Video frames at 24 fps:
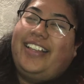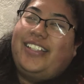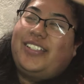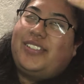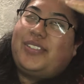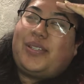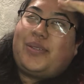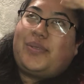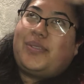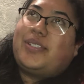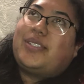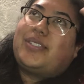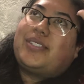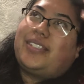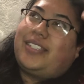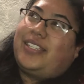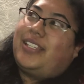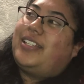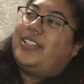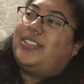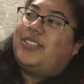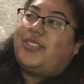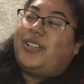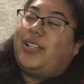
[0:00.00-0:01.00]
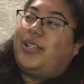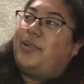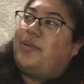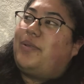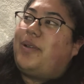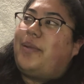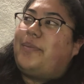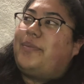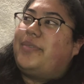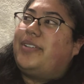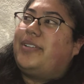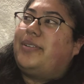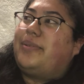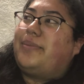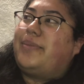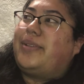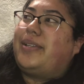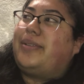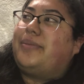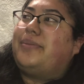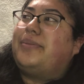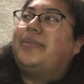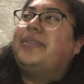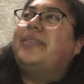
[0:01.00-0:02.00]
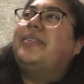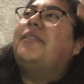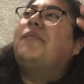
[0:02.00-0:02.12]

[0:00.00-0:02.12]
So I'm just trying to wrap it up now.